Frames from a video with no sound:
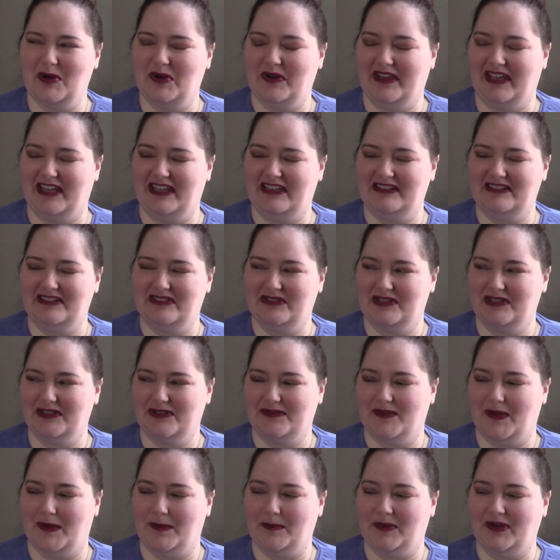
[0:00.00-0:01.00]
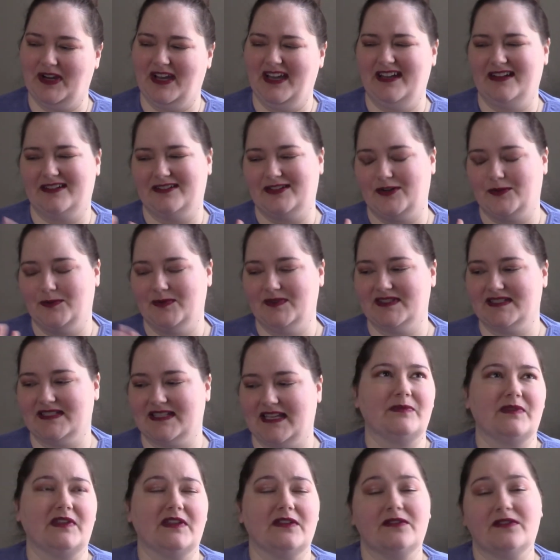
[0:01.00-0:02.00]
again during November. I don't know, we'll
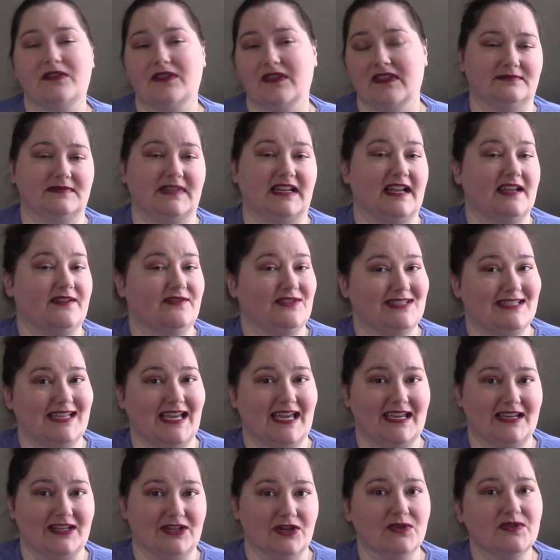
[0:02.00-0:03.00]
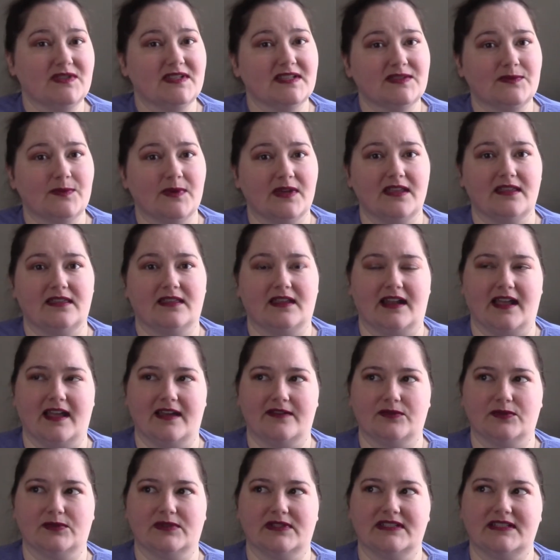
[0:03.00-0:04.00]
see. The other thing that I have a diagnosis with that I
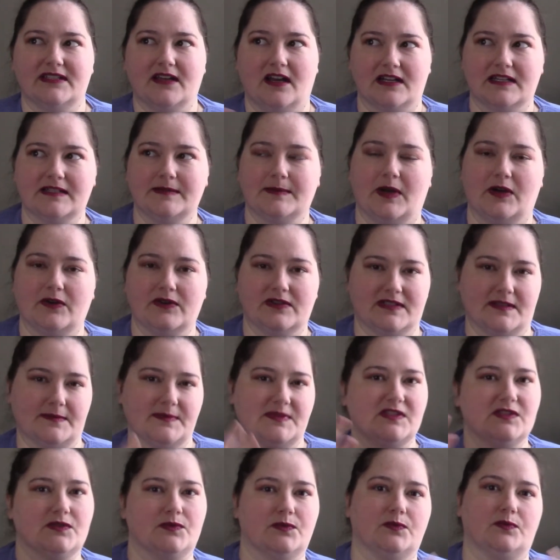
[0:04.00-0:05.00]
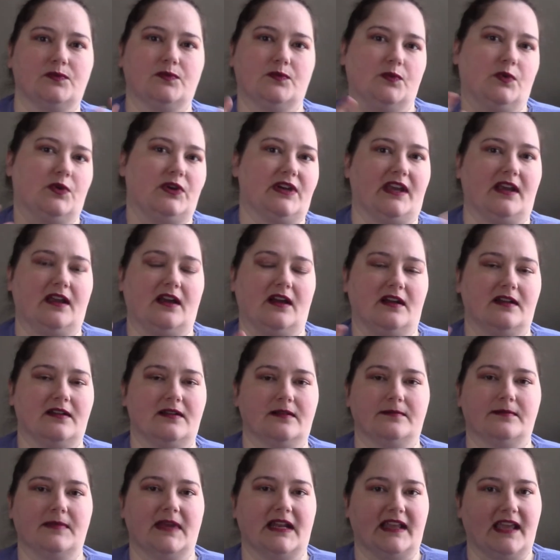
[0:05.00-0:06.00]
haven't really talked about because I'm still working
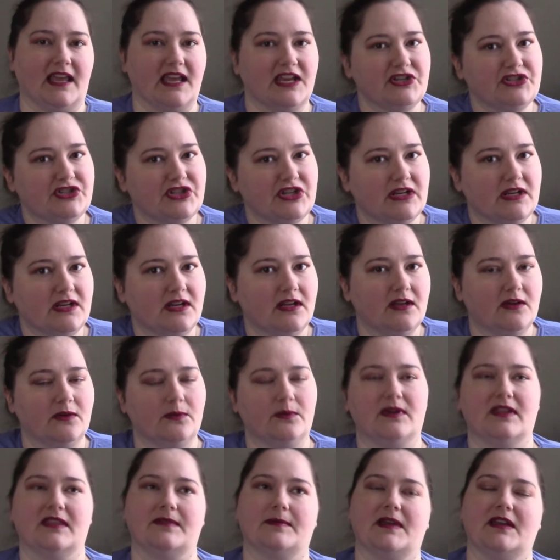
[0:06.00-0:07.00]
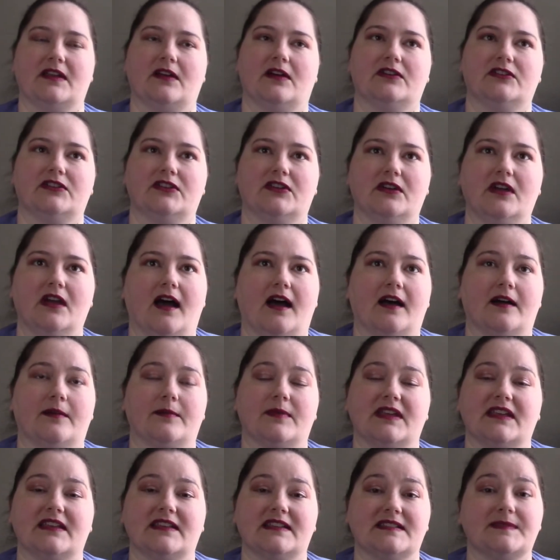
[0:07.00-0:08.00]
on medication with my doctor
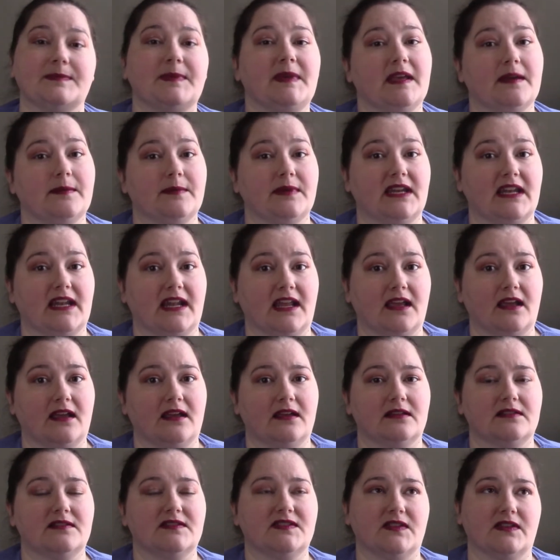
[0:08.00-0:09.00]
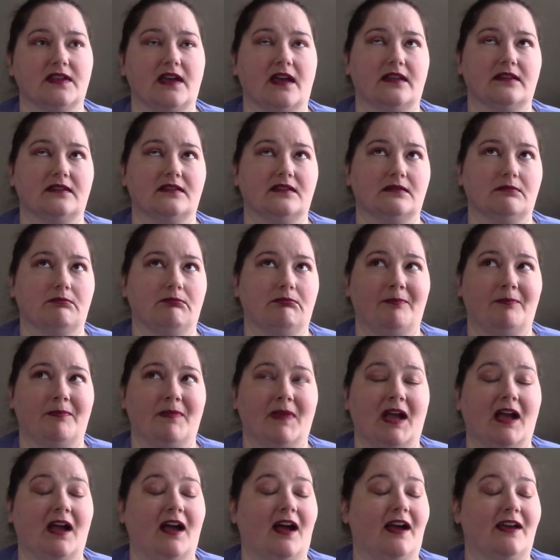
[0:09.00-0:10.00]
is PMDD. So that's,
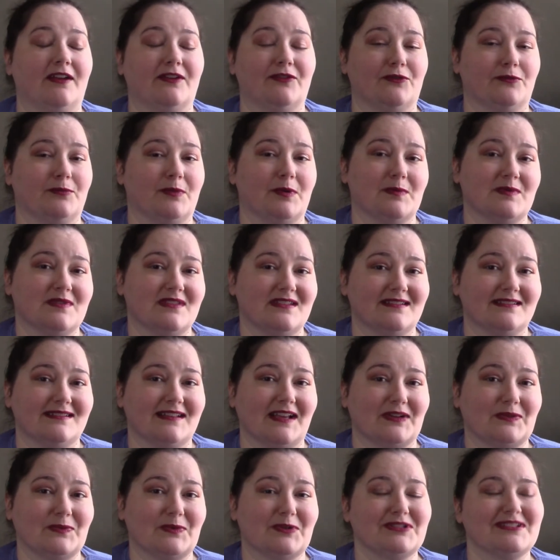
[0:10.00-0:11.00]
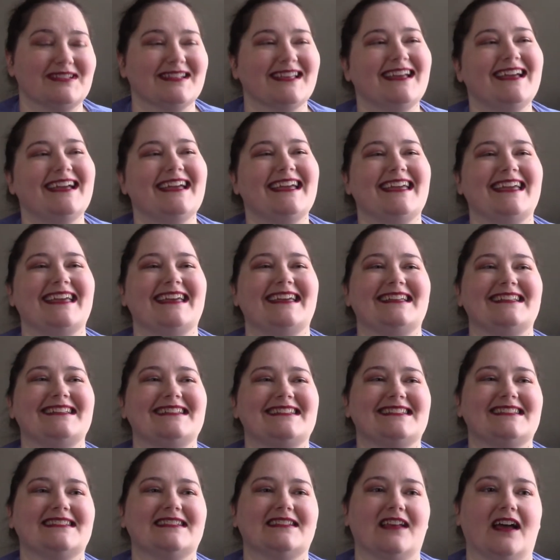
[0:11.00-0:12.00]
I don't remember the exact words.
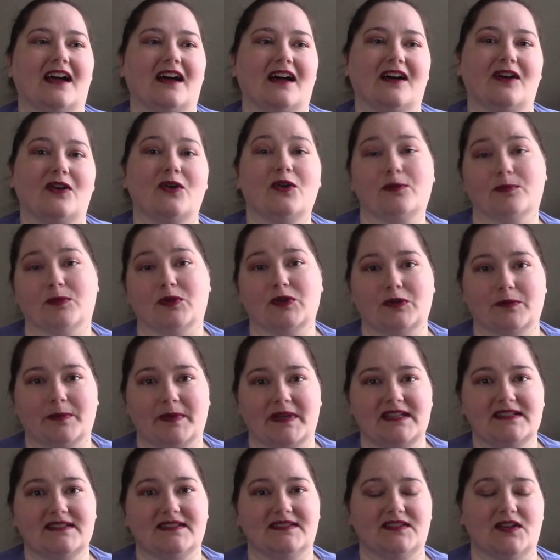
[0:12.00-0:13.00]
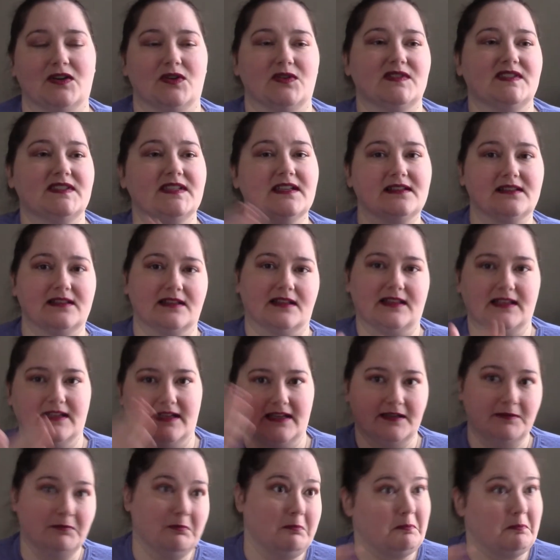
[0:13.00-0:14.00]
It's hormonal based. So cyclically,